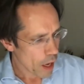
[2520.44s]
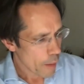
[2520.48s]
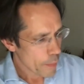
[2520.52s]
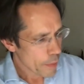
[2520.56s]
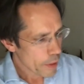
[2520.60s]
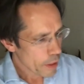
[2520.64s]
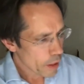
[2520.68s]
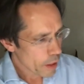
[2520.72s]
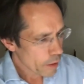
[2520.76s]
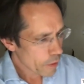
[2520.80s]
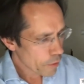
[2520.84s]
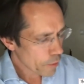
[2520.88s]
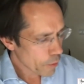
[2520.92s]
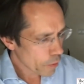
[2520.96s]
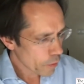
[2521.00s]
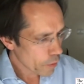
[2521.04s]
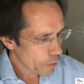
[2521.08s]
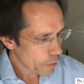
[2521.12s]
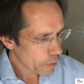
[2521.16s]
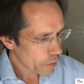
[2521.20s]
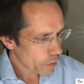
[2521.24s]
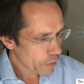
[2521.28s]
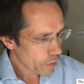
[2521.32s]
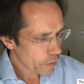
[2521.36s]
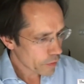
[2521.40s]
I mean, I
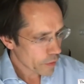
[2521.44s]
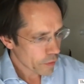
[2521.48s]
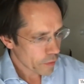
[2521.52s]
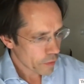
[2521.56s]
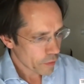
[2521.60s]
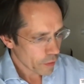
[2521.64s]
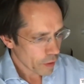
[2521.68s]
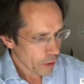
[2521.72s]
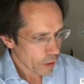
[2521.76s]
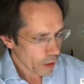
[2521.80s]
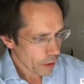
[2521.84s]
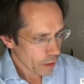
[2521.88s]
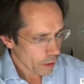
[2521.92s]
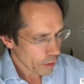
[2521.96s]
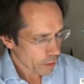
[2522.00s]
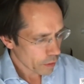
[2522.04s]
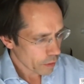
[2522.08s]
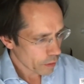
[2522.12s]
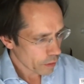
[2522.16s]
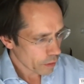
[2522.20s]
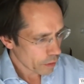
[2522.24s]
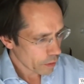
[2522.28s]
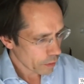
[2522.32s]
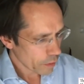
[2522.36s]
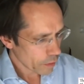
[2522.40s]
thought, just to start,
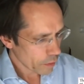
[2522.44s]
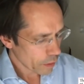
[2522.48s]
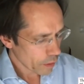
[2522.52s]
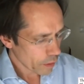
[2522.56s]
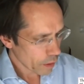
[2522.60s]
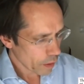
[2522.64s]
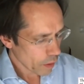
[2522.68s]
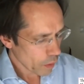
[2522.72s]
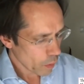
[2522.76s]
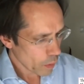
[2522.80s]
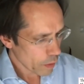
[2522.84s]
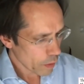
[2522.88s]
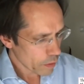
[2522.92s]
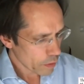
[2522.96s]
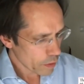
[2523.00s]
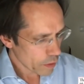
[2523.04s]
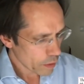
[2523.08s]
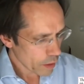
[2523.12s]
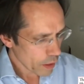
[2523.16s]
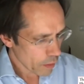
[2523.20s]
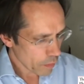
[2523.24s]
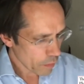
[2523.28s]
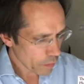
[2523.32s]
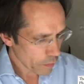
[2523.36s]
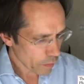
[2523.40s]

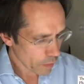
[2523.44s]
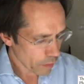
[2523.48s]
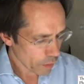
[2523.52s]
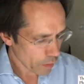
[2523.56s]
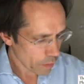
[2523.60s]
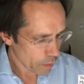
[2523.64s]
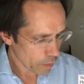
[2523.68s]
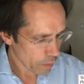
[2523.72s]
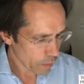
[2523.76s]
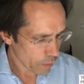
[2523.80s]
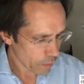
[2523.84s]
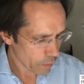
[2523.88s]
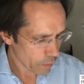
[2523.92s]
Quinton, there was it